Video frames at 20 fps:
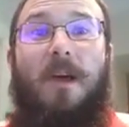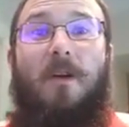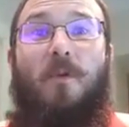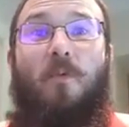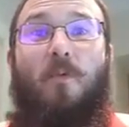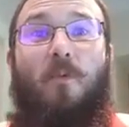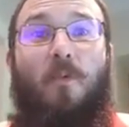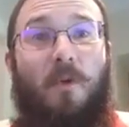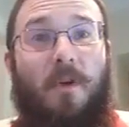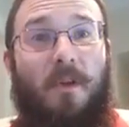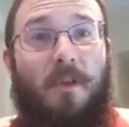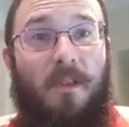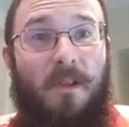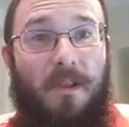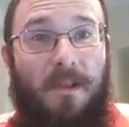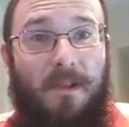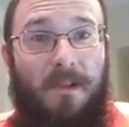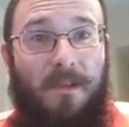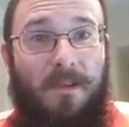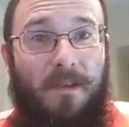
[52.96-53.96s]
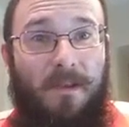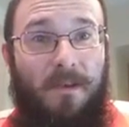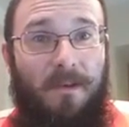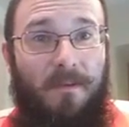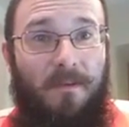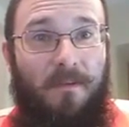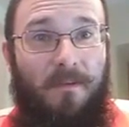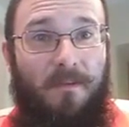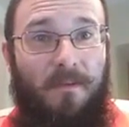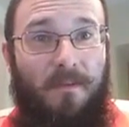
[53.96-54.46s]
One of the little
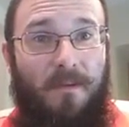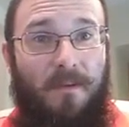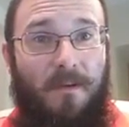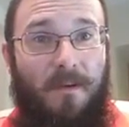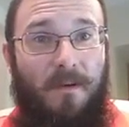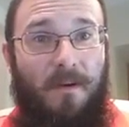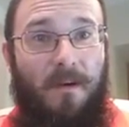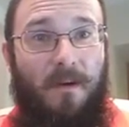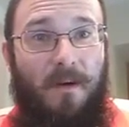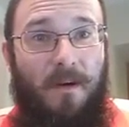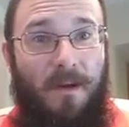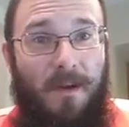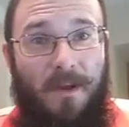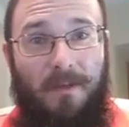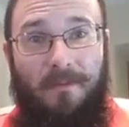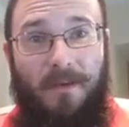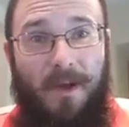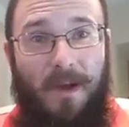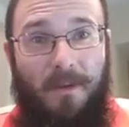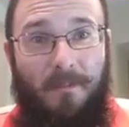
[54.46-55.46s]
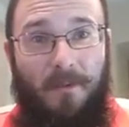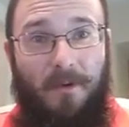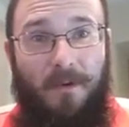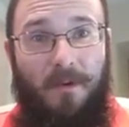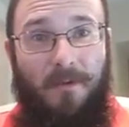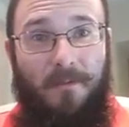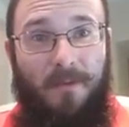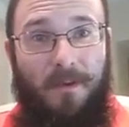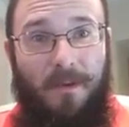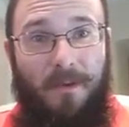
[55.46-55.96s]
things I have a habit
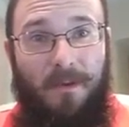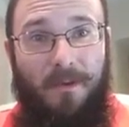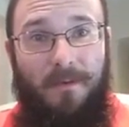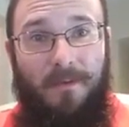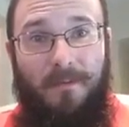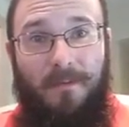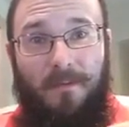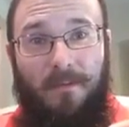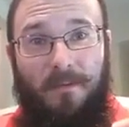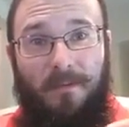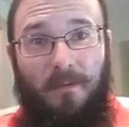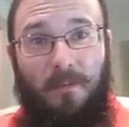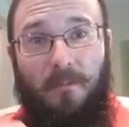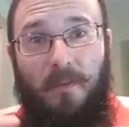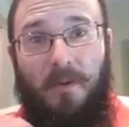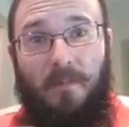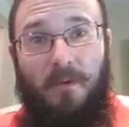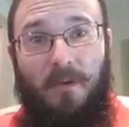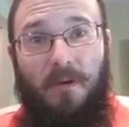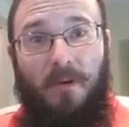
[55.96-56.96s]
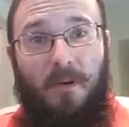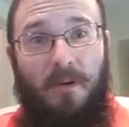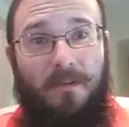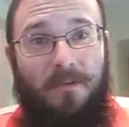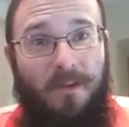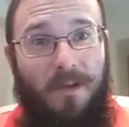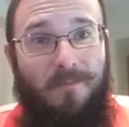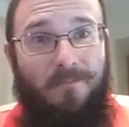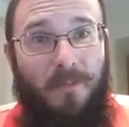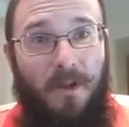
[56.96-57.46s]
of is, some people call it
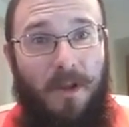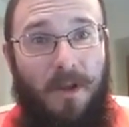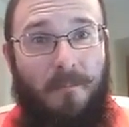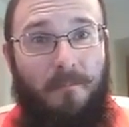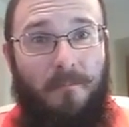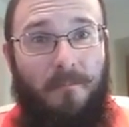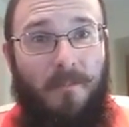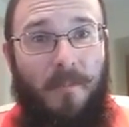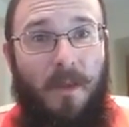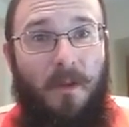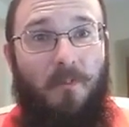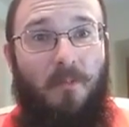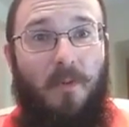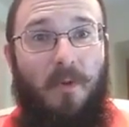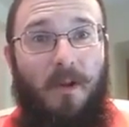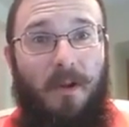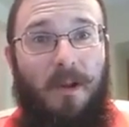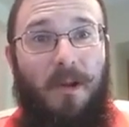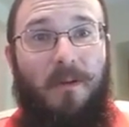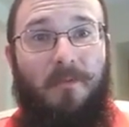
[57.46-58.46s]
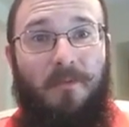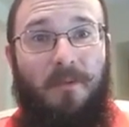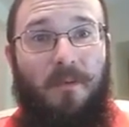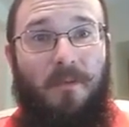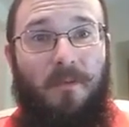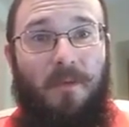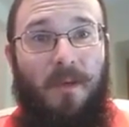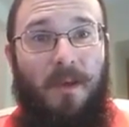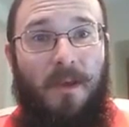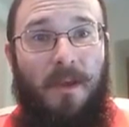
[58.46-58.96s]
self-blame, but I'll often
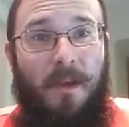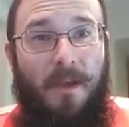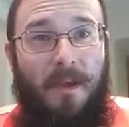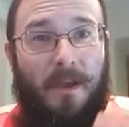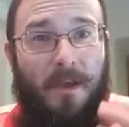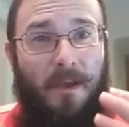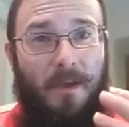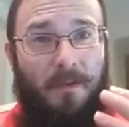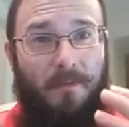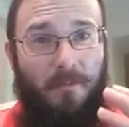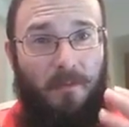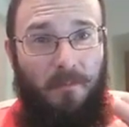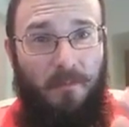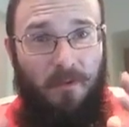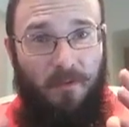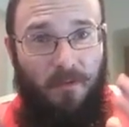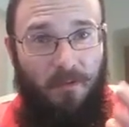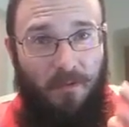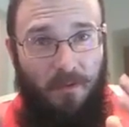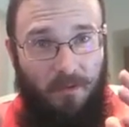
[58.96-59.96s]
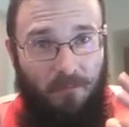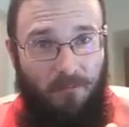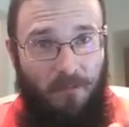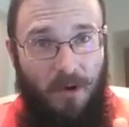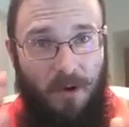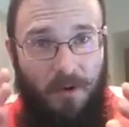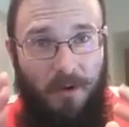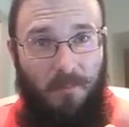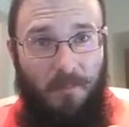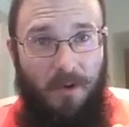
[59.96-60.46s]
say, if something's going
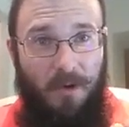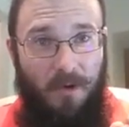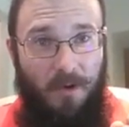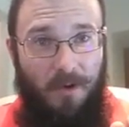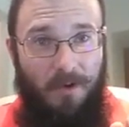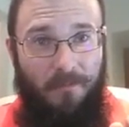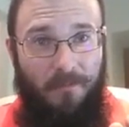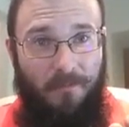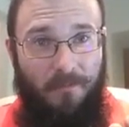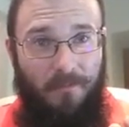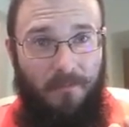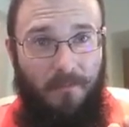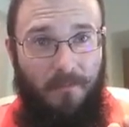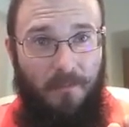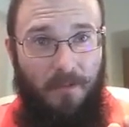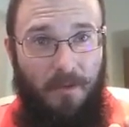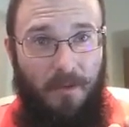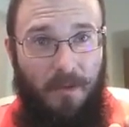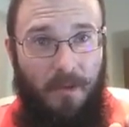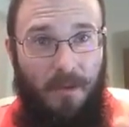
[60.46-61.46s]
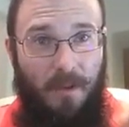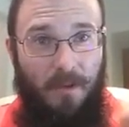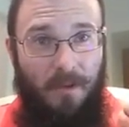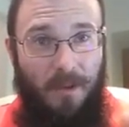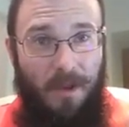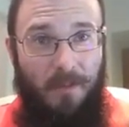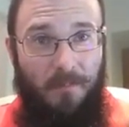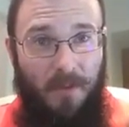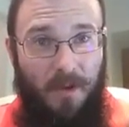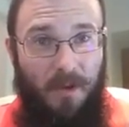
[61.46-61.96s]
wrong in my life,
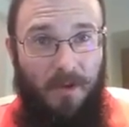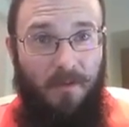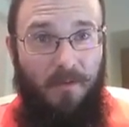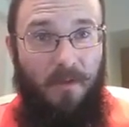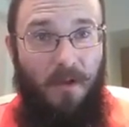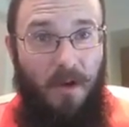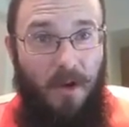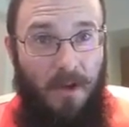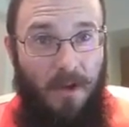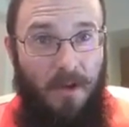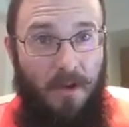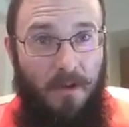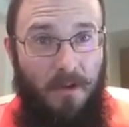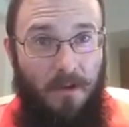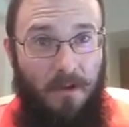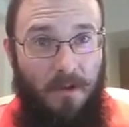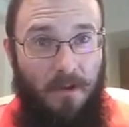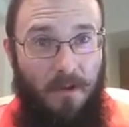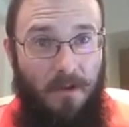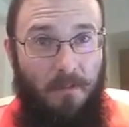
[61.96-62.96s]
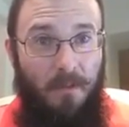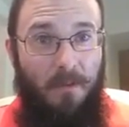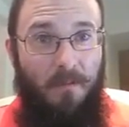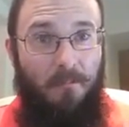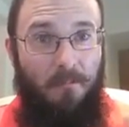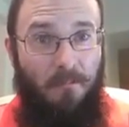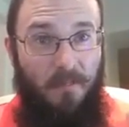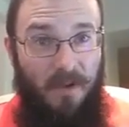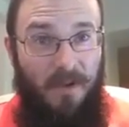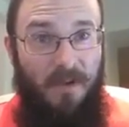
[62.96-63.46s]
that means I,
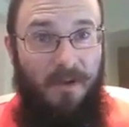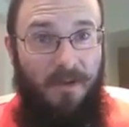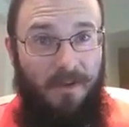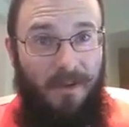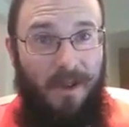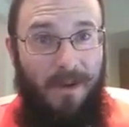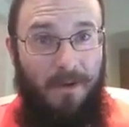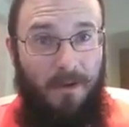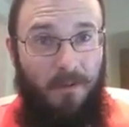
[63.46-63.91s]
being that